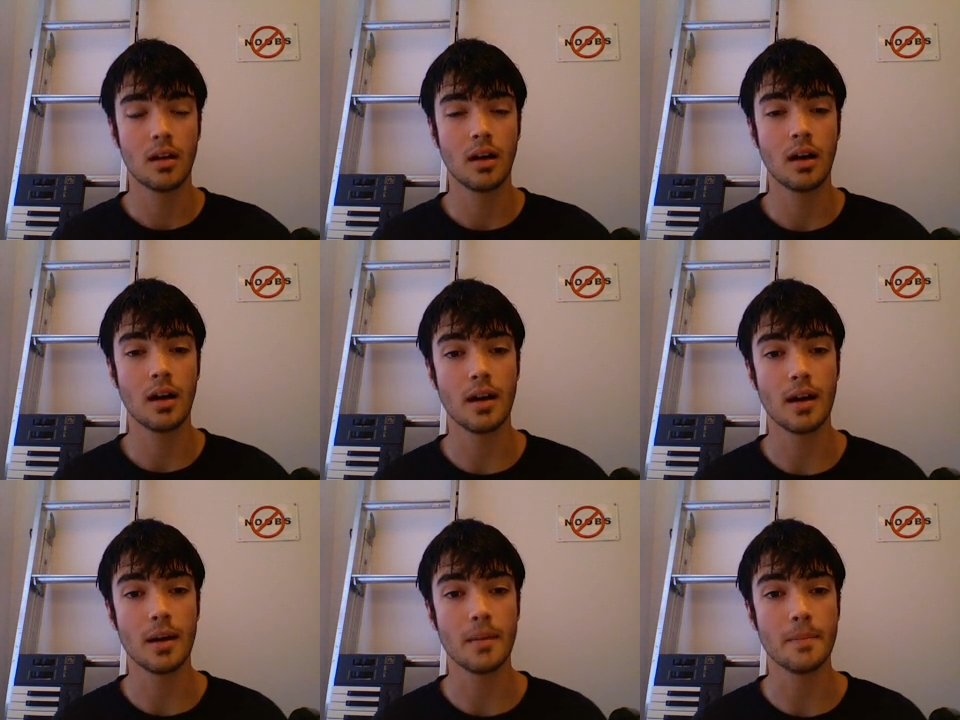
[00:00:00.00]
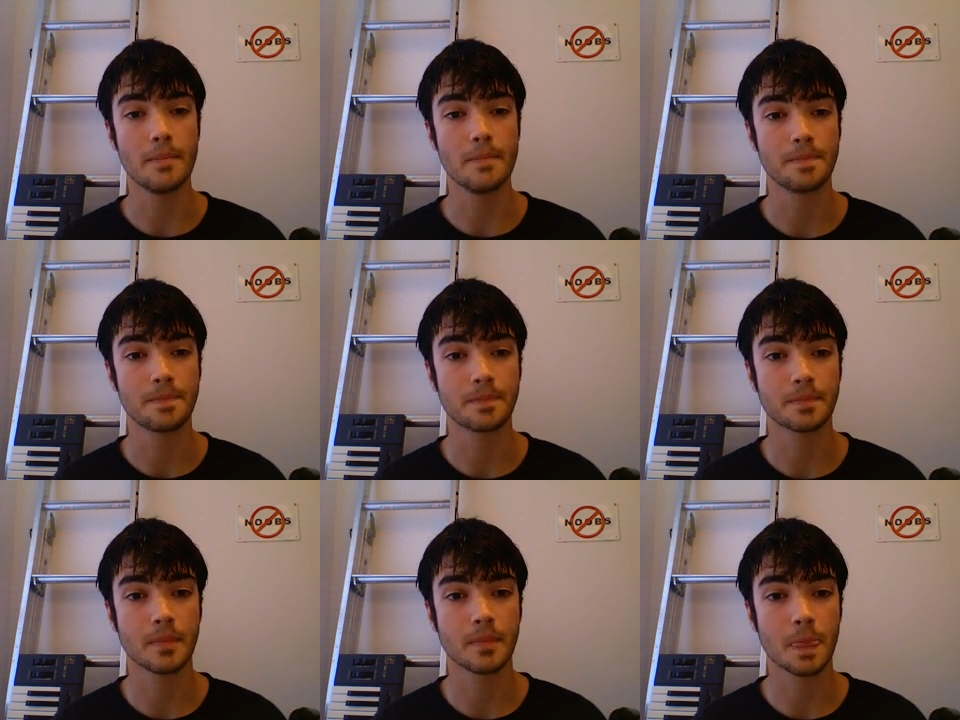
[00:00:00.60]

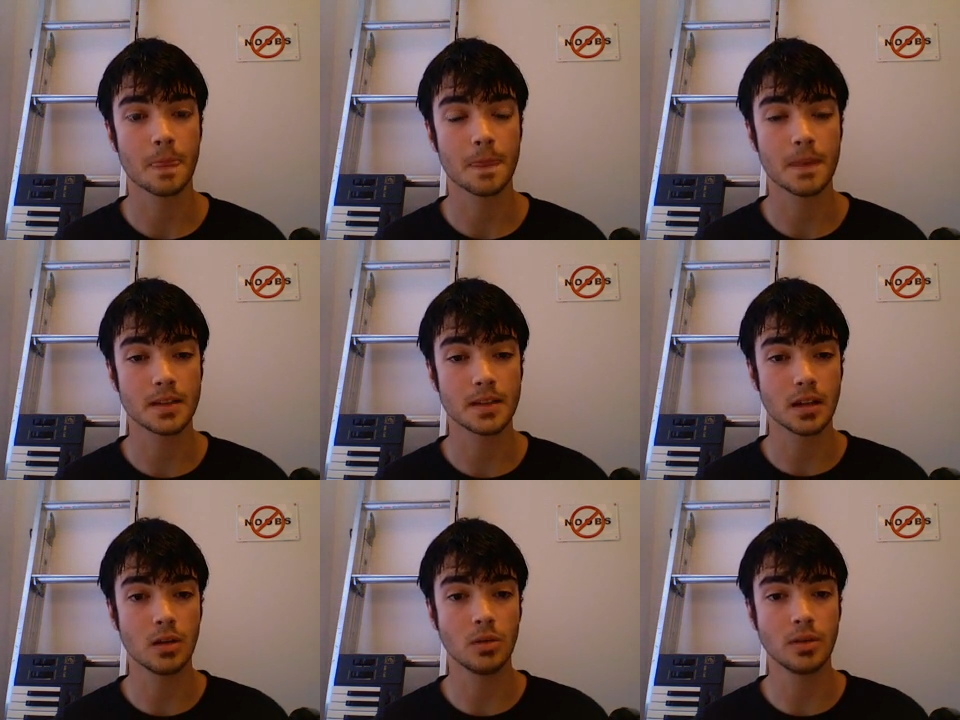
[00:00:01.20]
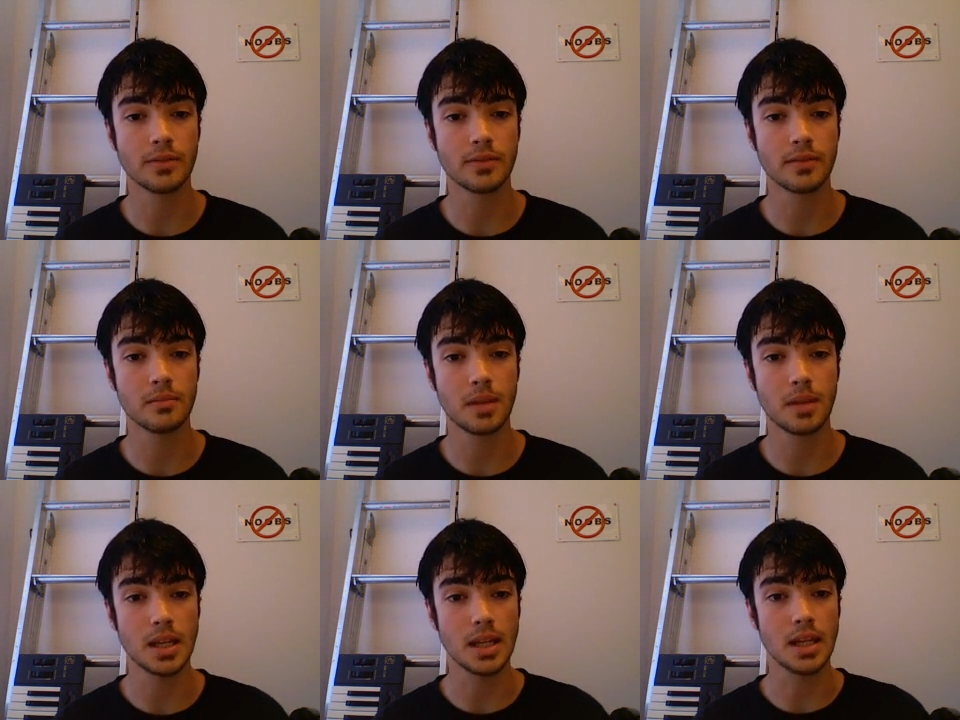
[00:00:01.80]
there's a whole different
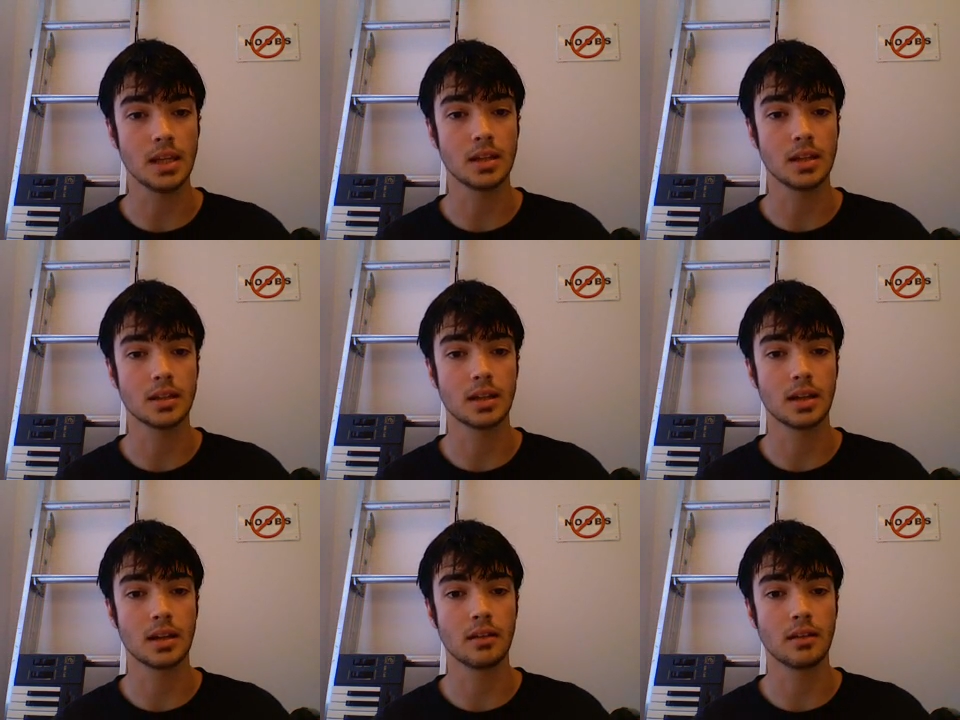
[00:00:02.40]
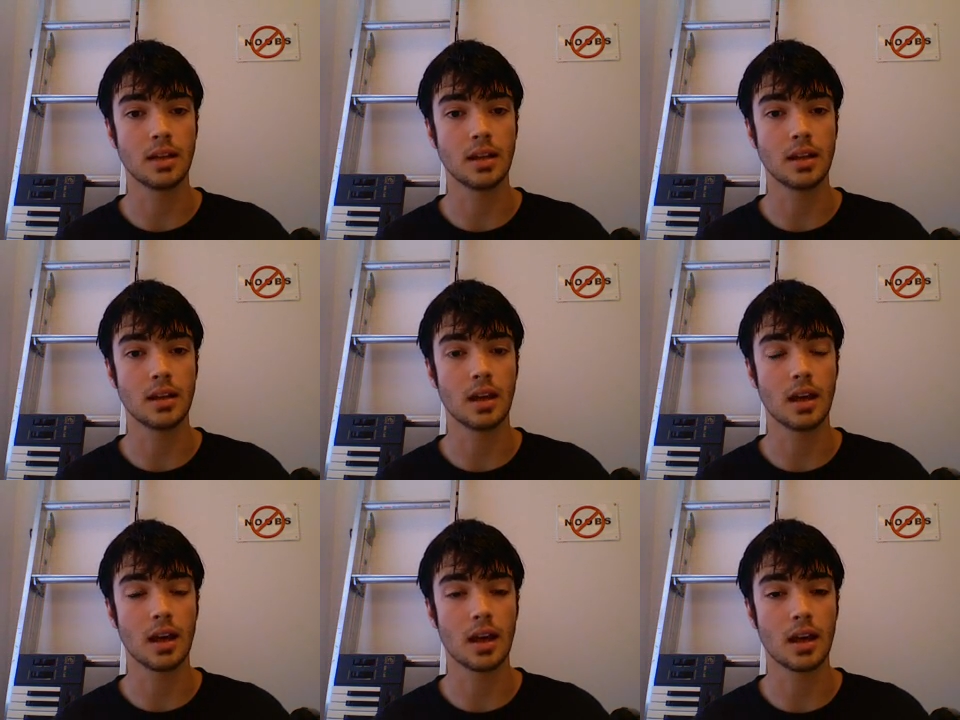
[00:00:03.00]
me down here,
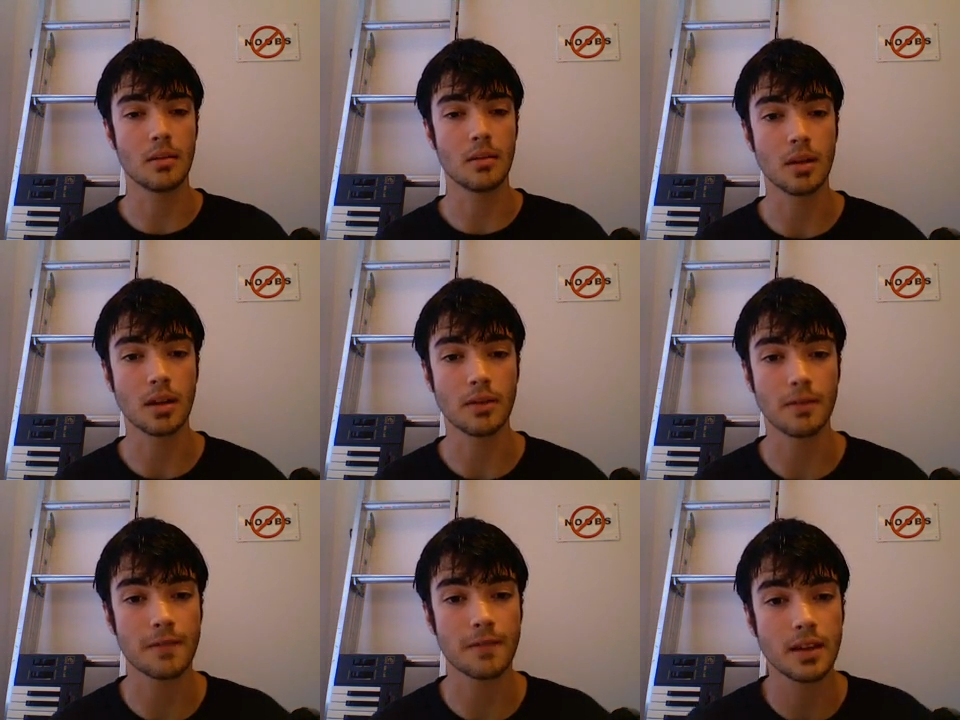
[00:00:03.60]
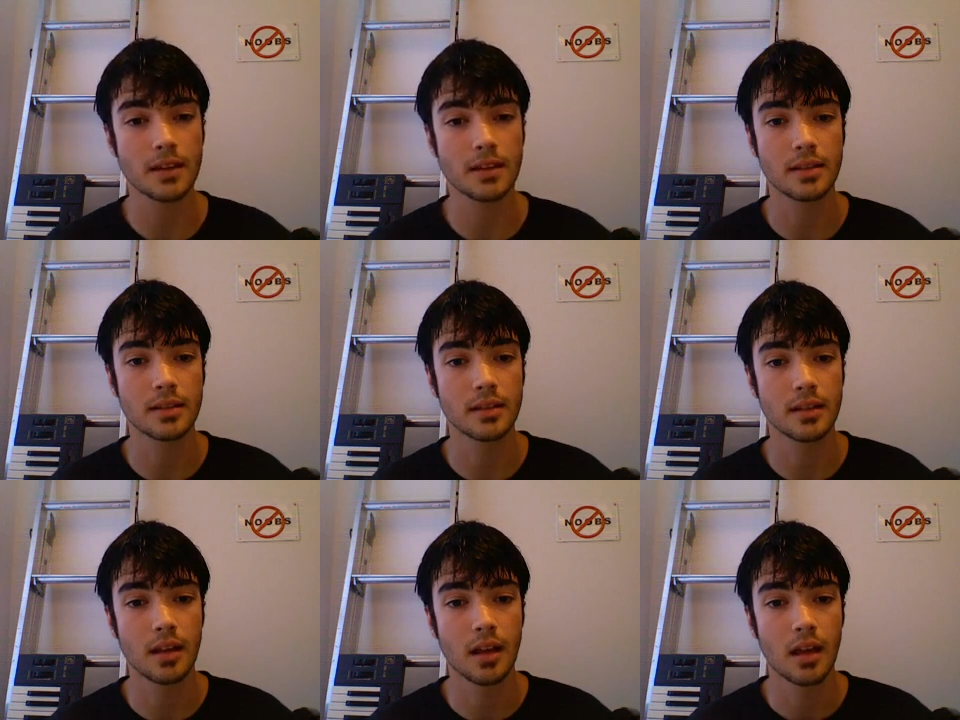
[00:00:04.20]
and my face
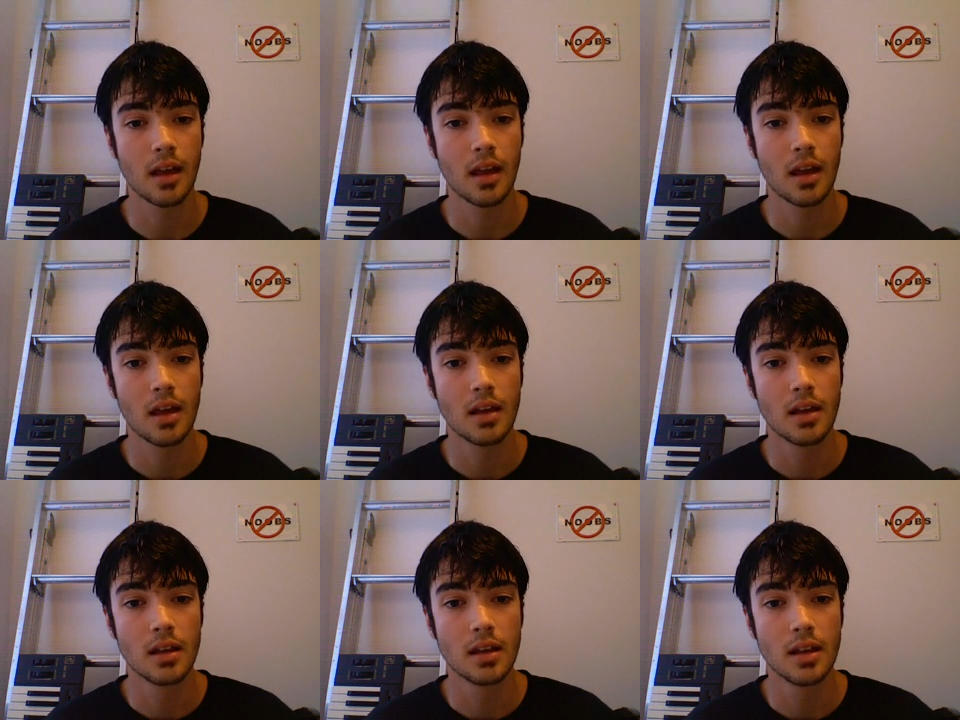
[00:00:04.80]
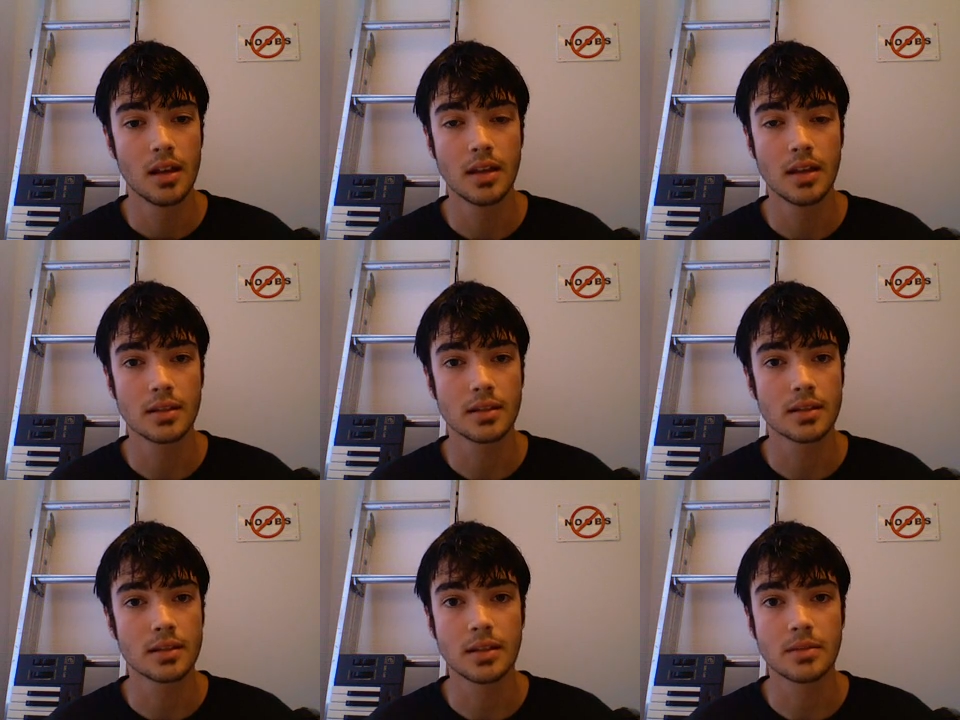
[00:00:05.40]

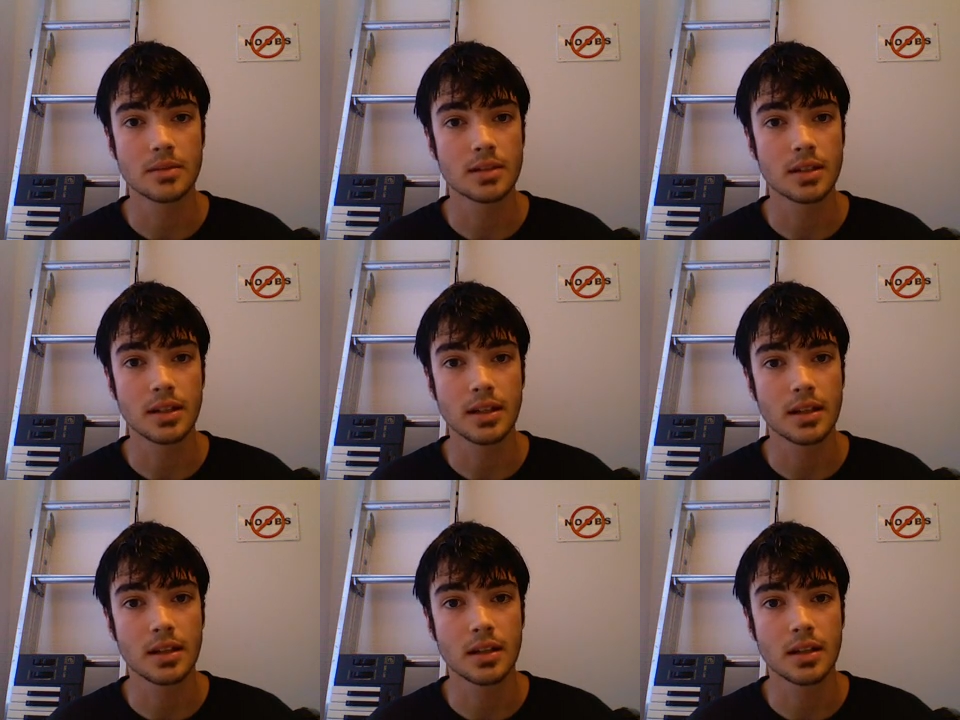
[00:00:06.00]
seems like